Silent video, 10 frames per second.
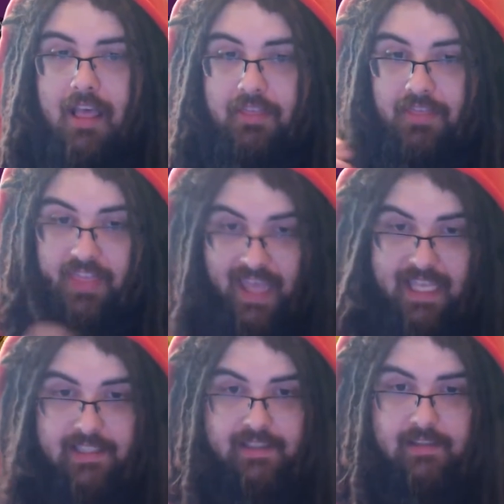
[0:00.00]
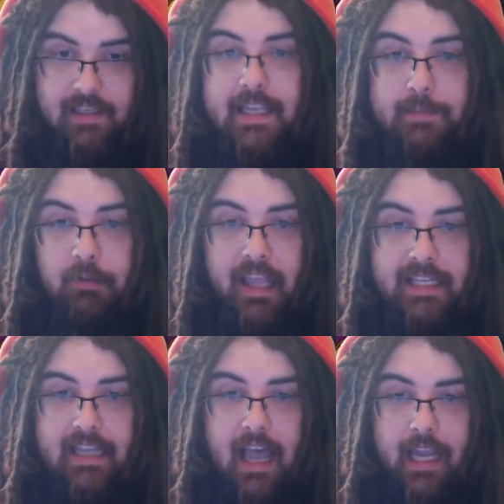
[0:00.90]
This is
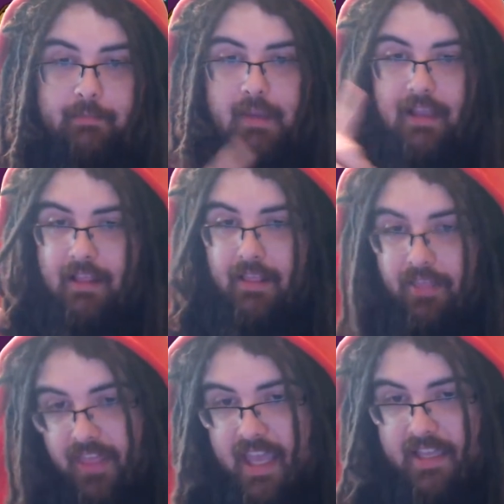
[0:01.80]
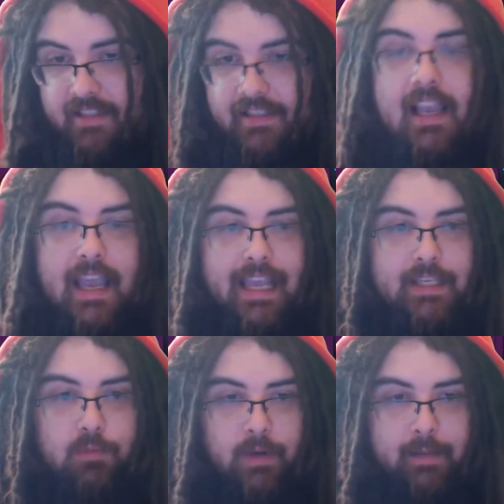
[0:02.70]
playtime. This
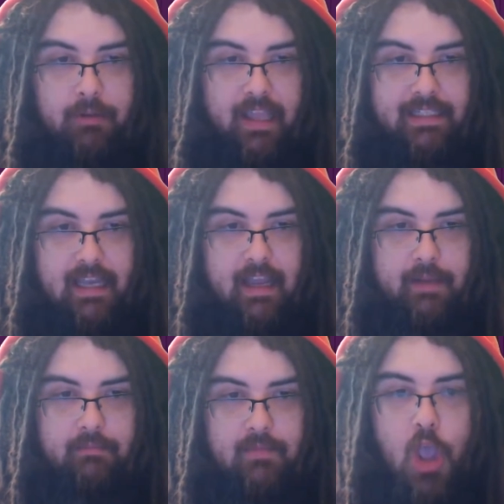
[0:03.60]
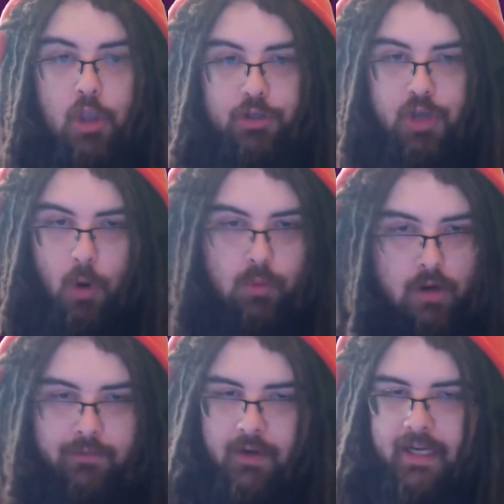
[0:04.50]
is replay time. Don't
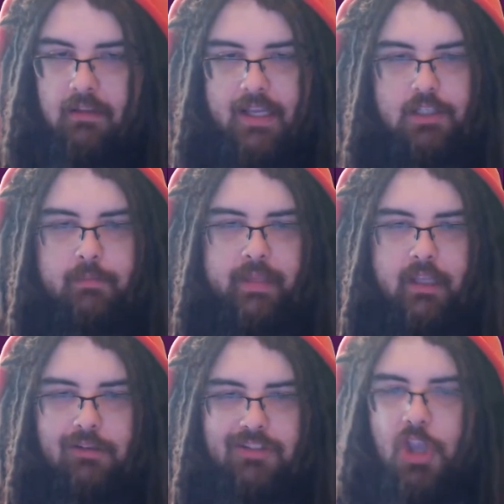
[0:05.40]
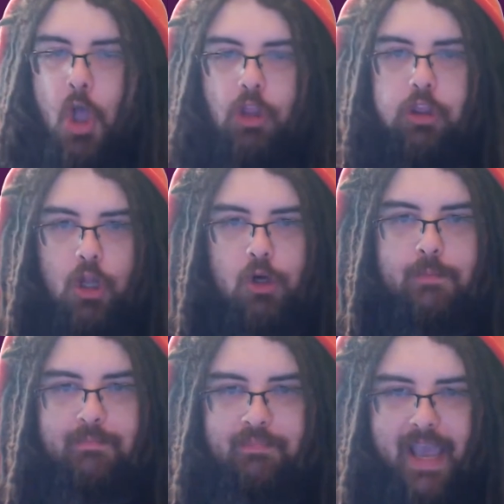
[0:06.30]
overanalyze your builds.
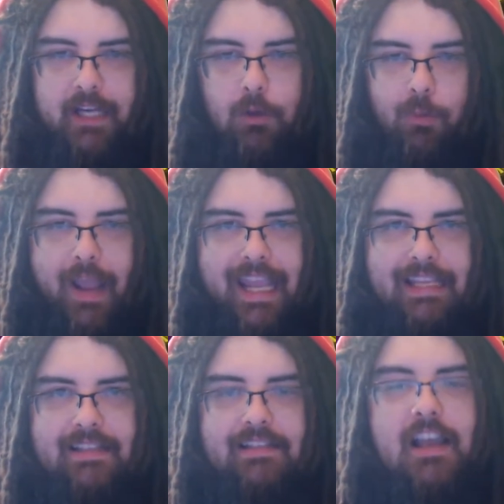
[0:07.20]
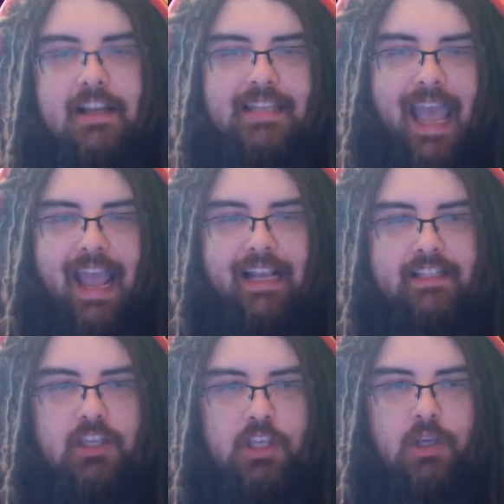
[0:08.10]
Learn better ways to
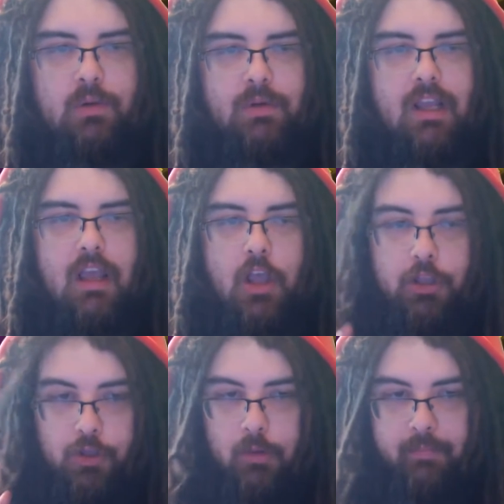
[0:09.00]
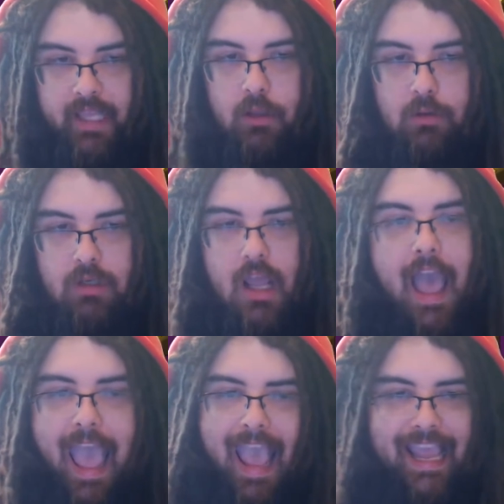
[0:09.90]
execute your build
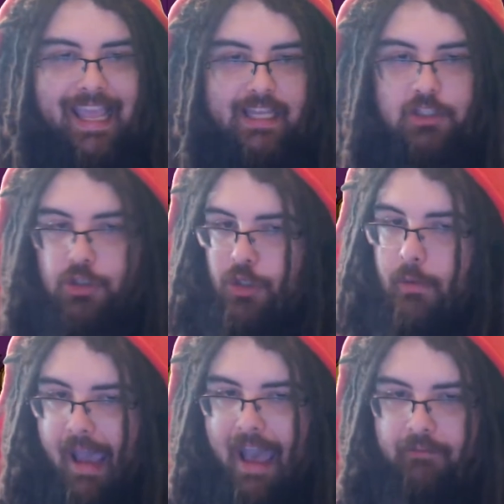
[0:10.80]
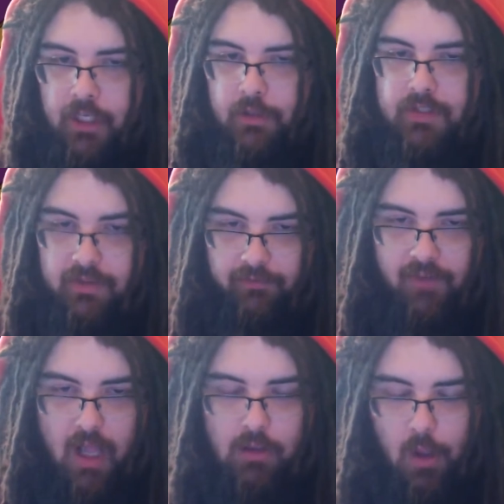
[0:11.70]
and new avenues to
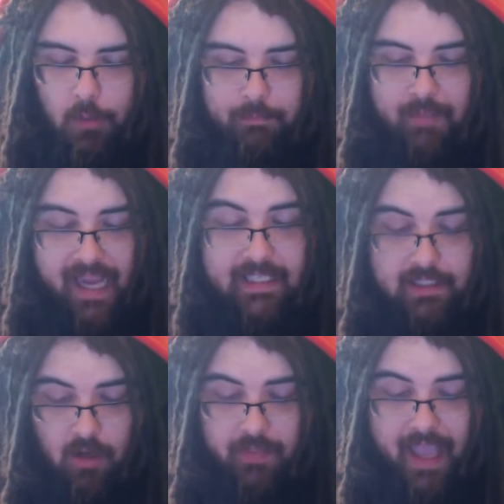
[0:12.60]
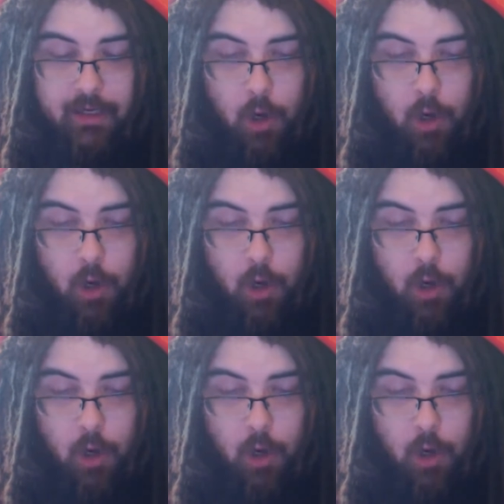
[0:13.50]
follow based on that